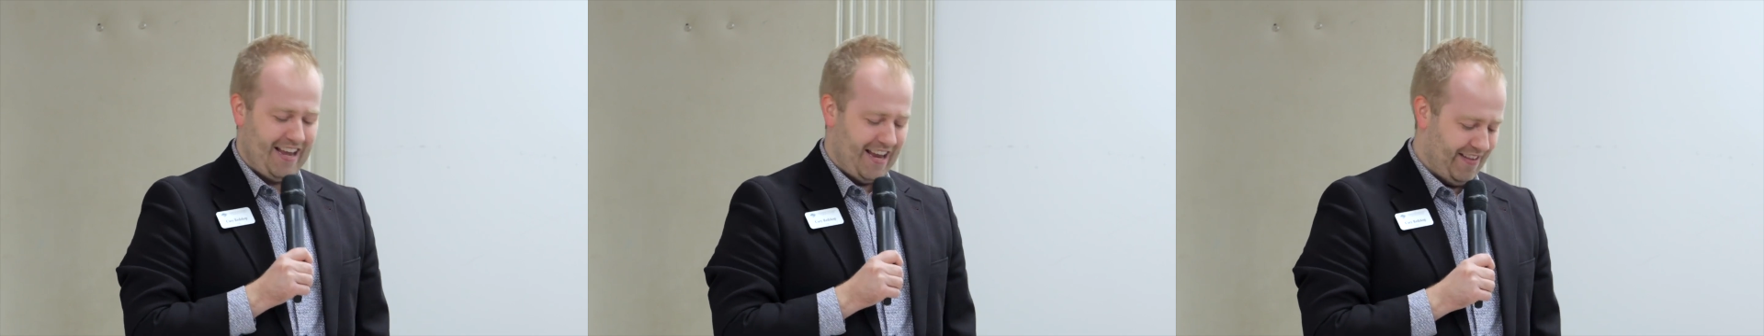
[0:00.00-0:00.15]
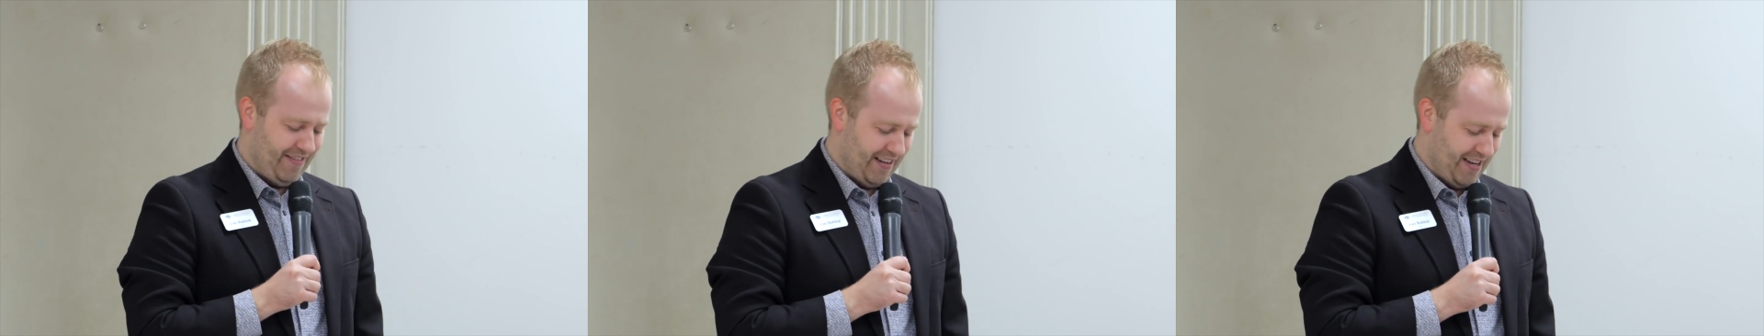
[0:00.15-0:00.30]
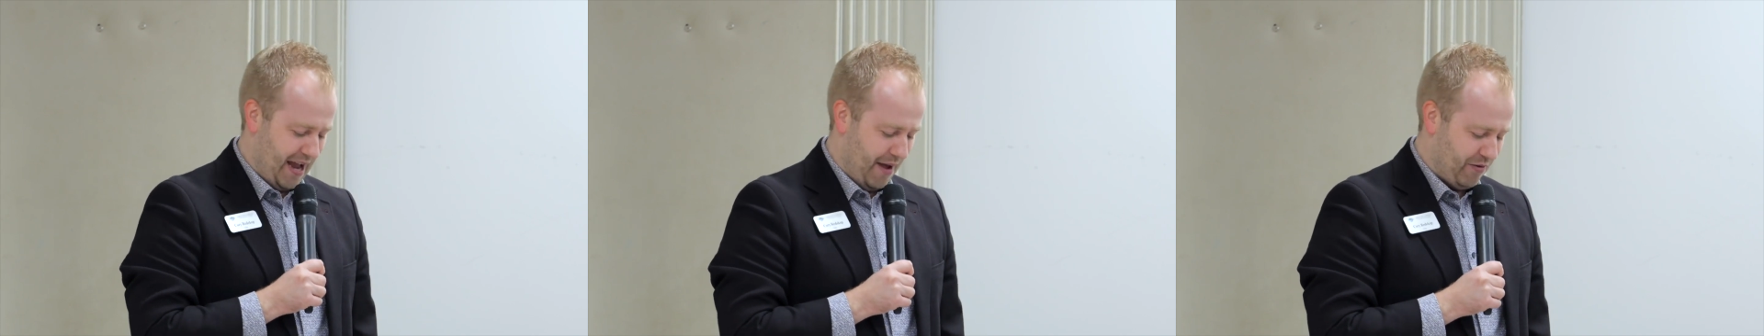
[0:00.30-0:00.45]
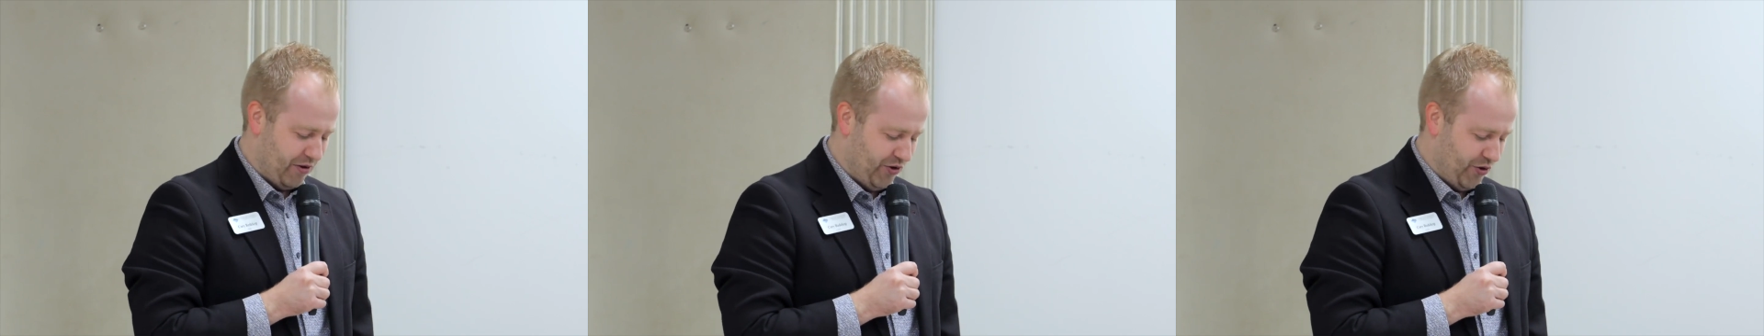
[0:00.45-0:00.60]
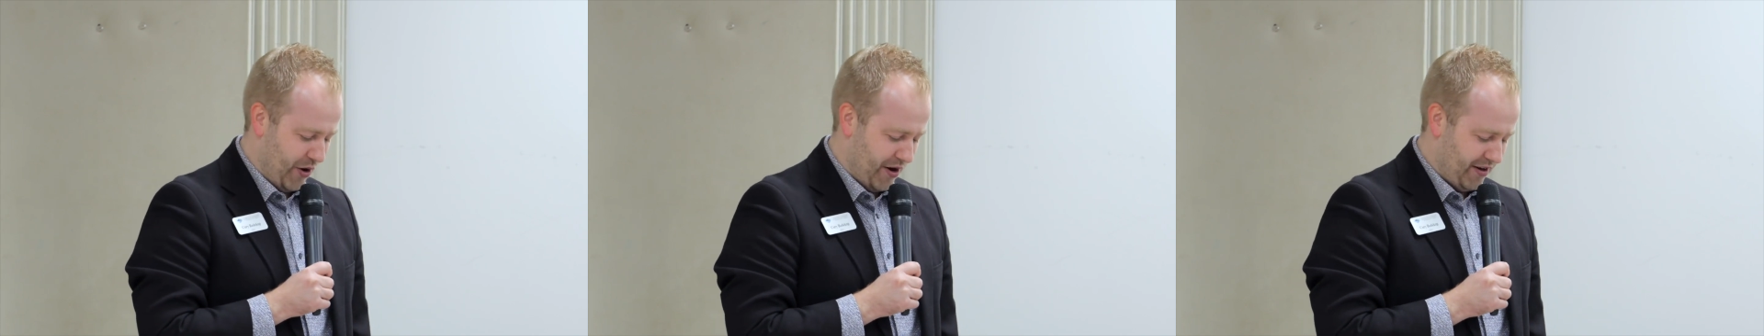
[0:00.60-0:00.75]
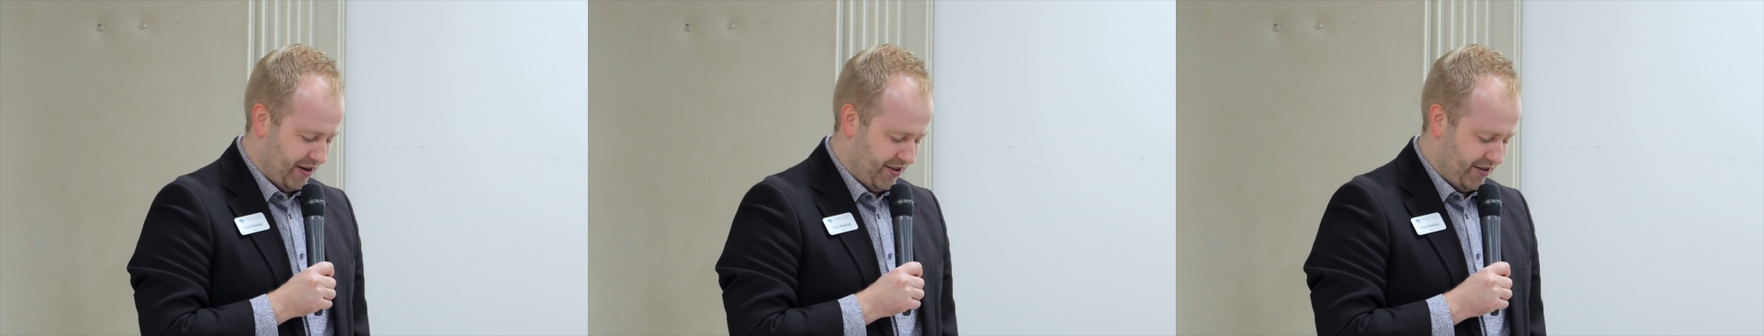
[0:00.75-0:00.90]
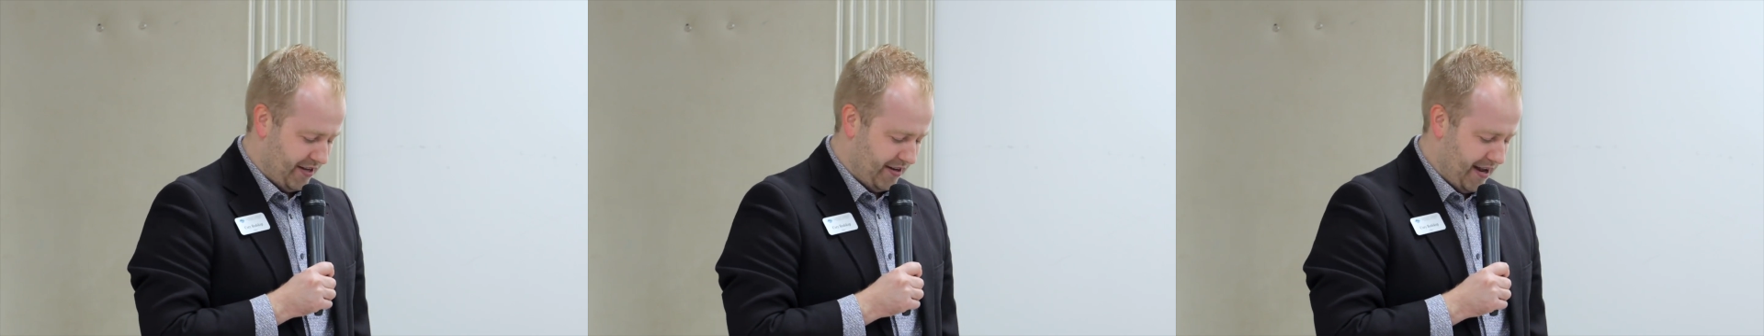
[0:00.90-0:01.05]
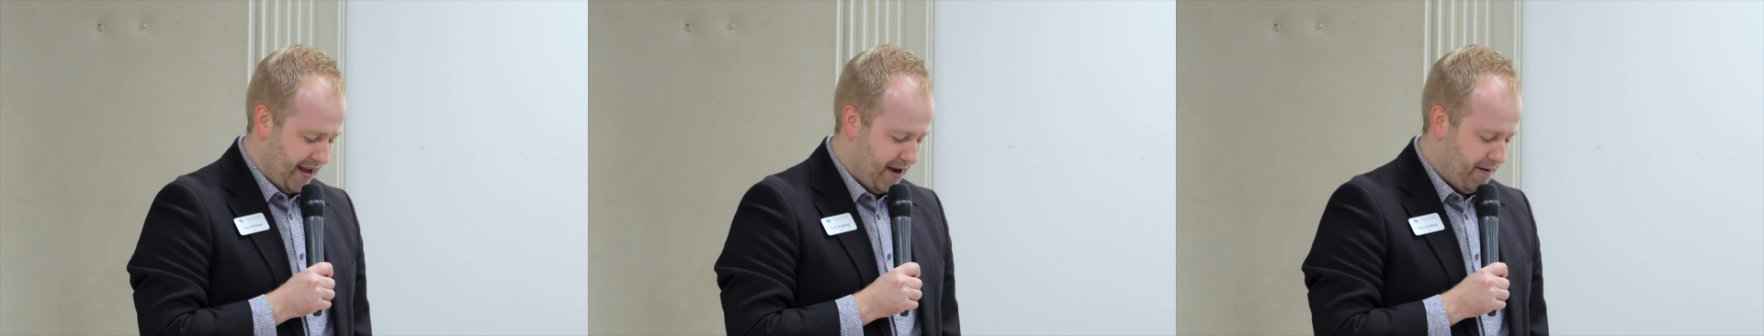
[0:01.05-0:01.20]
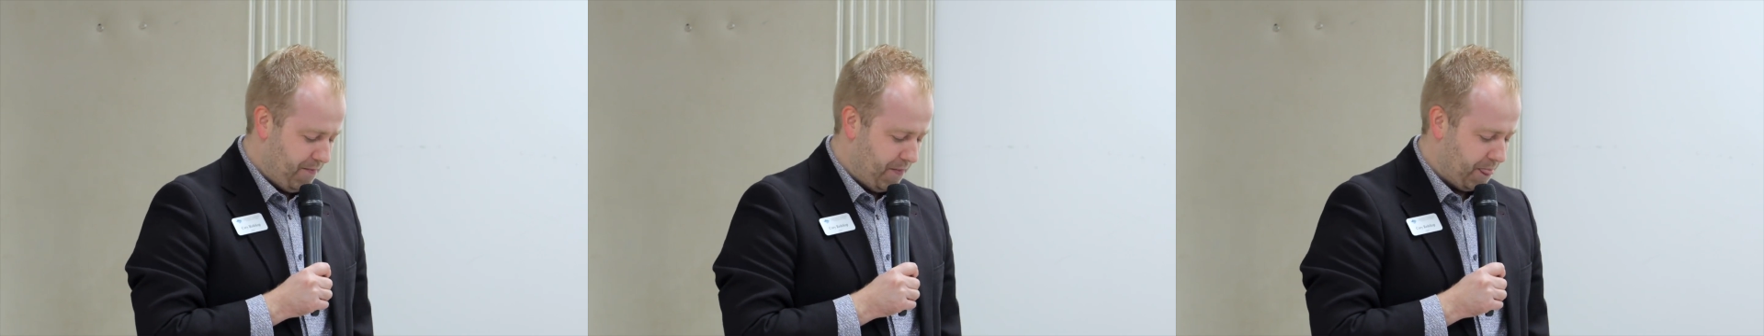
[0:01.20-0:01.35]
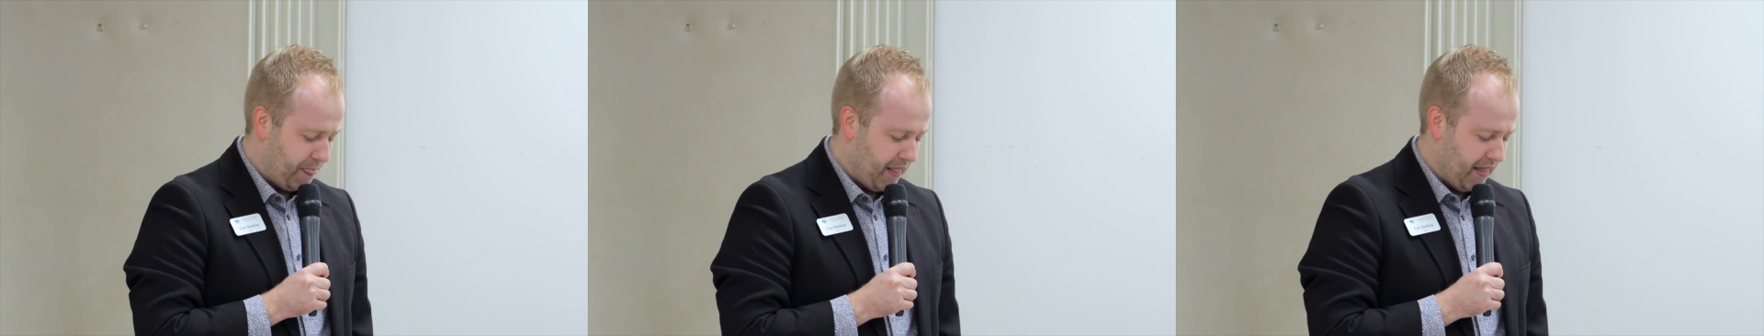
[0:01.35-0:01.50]
taking the time to join us
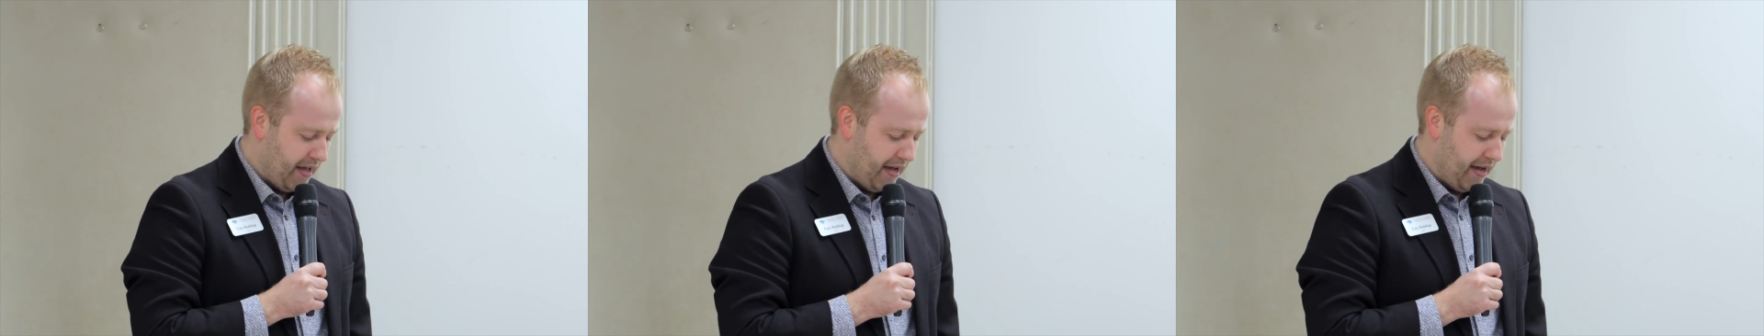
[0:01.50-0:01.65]
today.